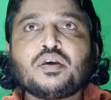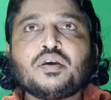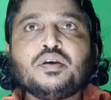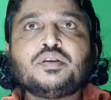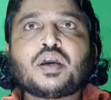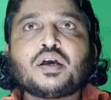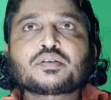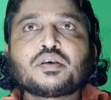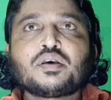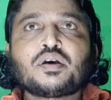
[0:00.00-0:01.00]
It has
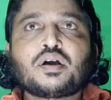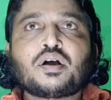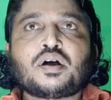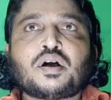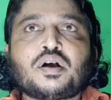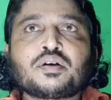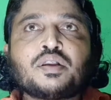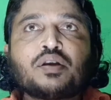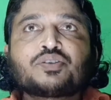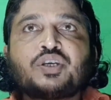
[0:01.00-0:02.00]
uh, a
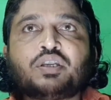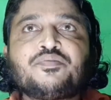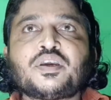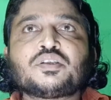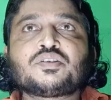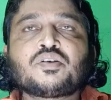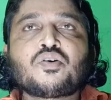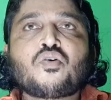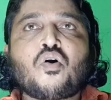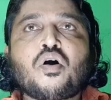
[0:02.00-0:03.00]
great significance
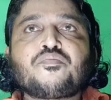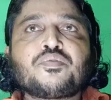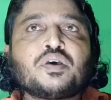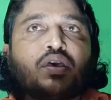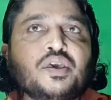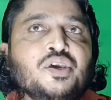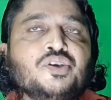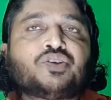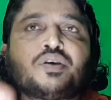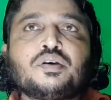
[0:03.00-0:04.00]
of
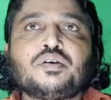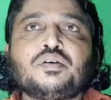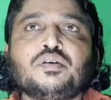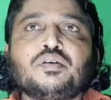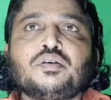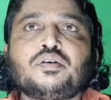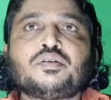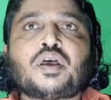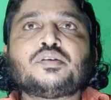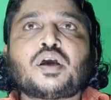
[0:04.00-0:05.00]
each
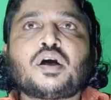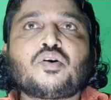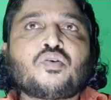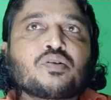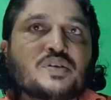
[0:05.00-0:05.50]
tanja or